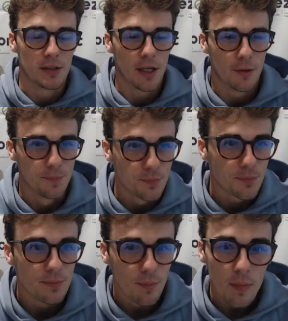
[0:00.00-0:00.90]
So
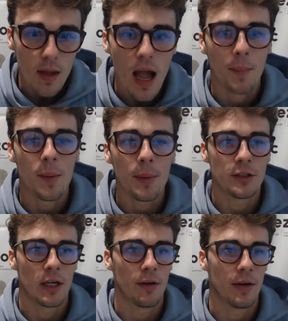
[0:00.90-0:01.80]
I'm going to be
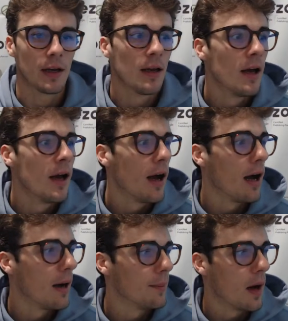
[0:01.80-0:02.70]
sharing
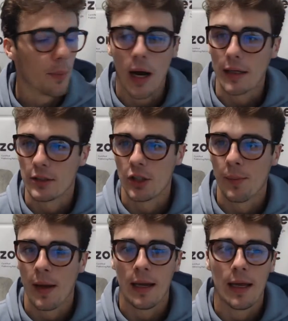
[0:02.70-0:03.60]
a practice
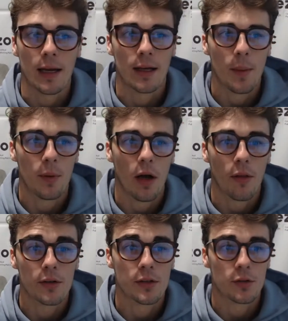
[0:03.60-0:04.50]
domain and a couple
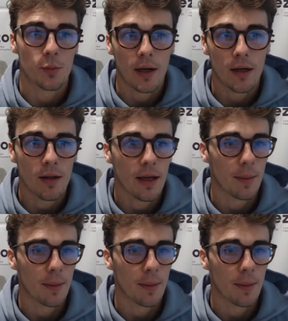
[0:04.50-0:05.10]
others as well.